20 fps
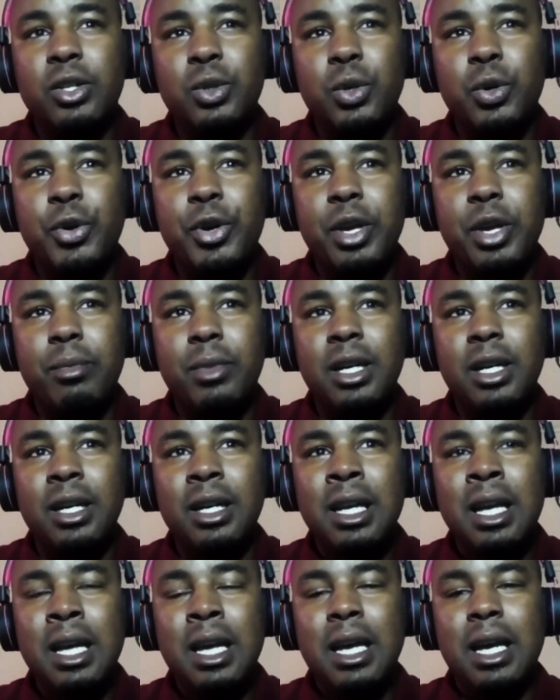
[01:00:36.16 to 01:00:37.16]
Hoima.
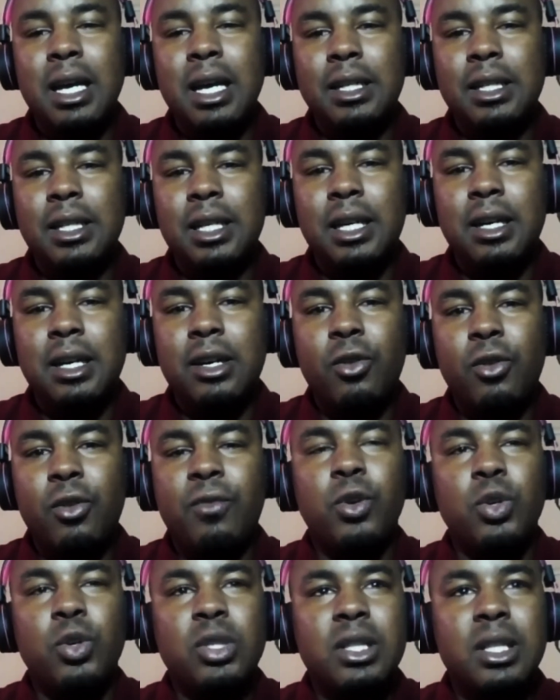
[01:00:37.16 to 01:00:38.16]
And
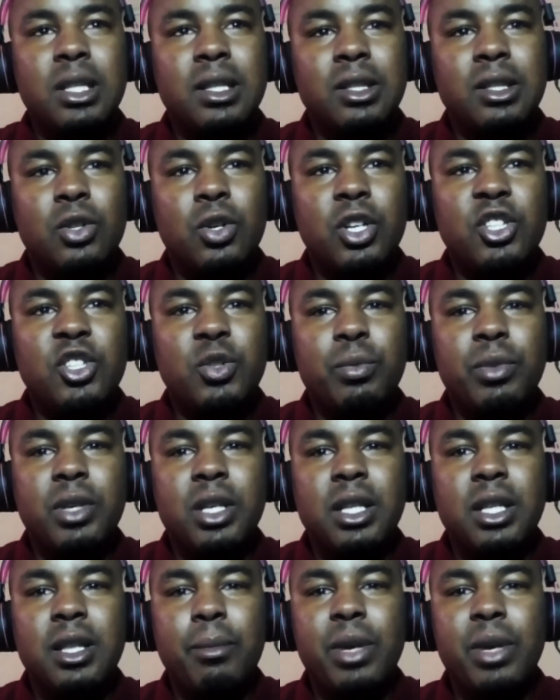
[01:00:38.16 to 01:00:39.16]
of course, this is going to
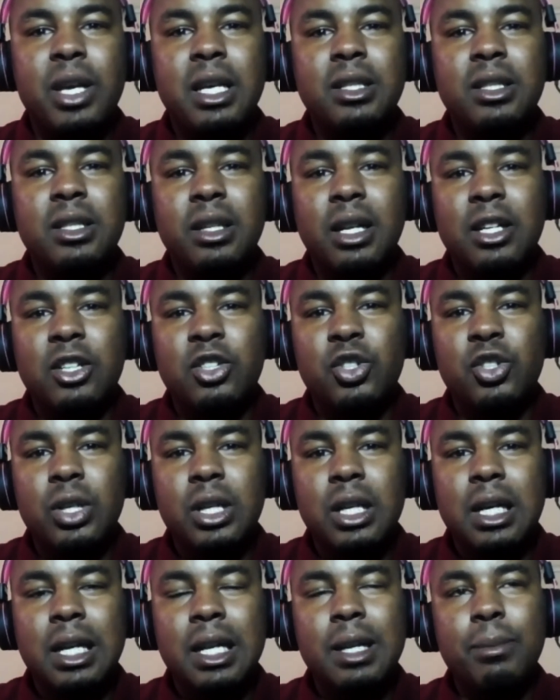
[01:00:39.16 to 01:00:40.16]
be the biggest
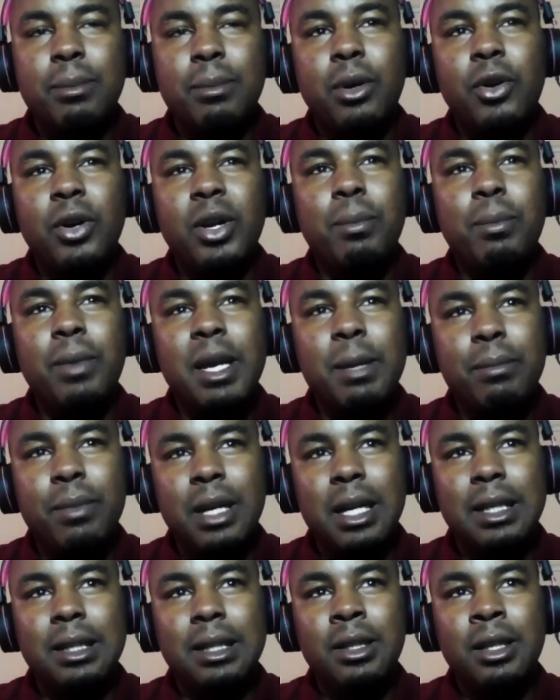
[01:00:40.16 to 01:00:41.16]
electronically powered
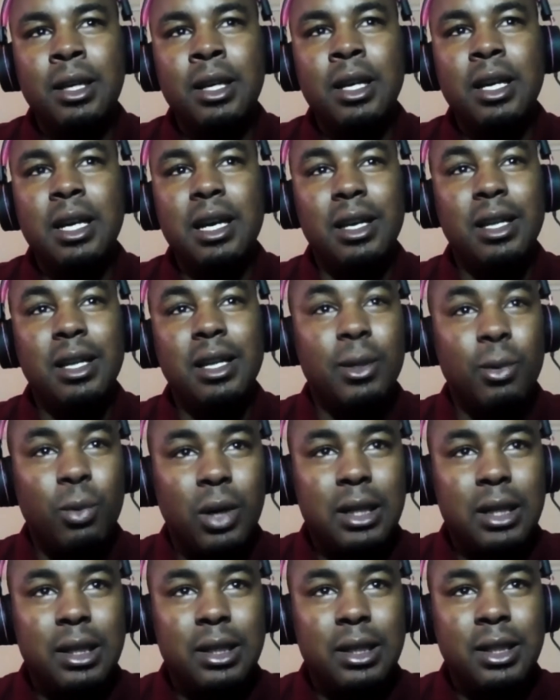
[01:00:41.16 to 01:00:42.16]
pipeline in the
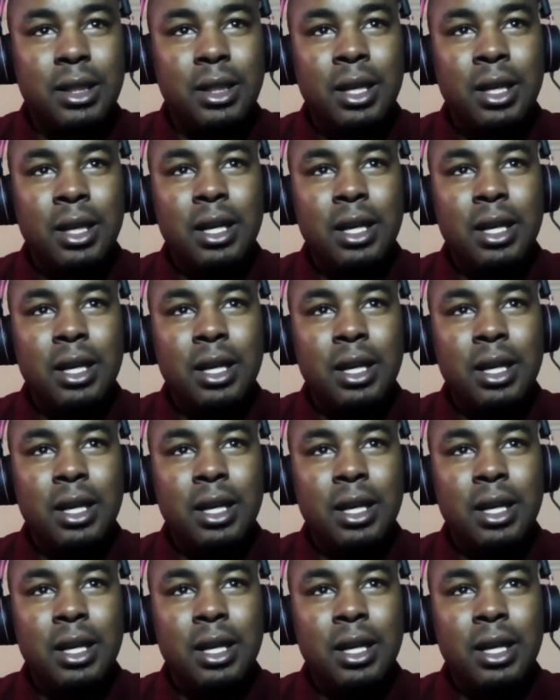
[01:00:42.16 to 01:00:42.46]
world.